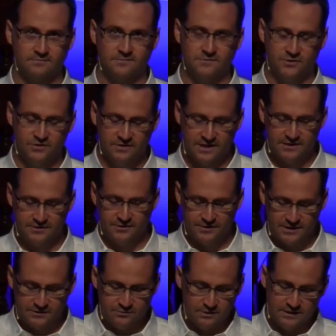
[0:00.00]
She's entered
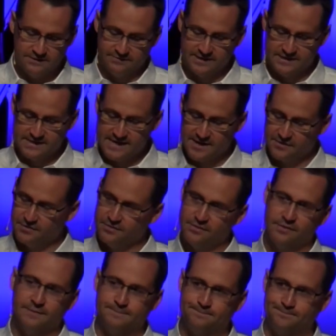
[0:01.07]
into a living death.
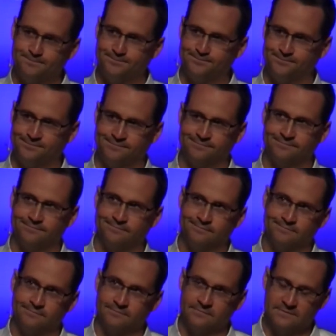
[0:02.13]

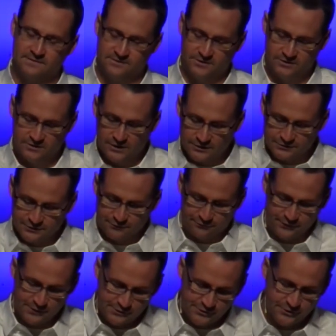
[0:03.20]
She's lost her
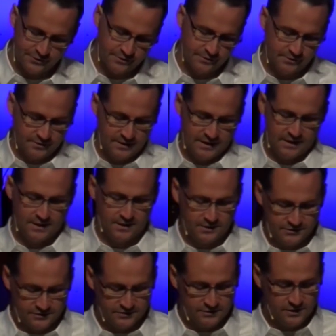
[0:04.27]
future.
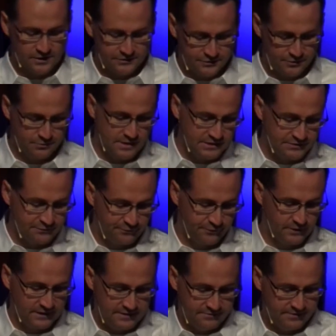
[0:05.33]
She's lost her reason for
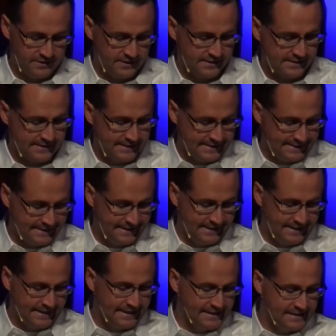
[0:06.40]
living.
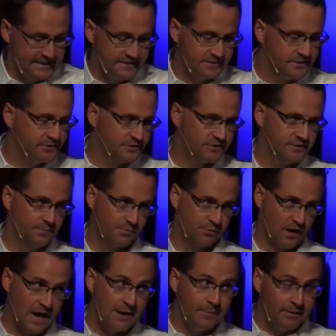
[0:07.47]
And this is the
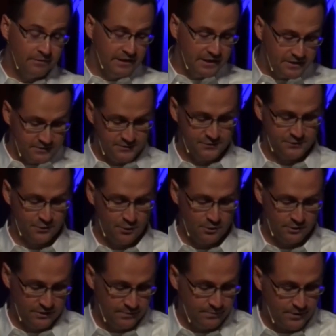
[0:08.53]
primary concern
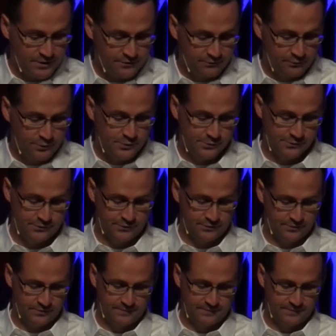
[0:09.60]
of the book of Ruth.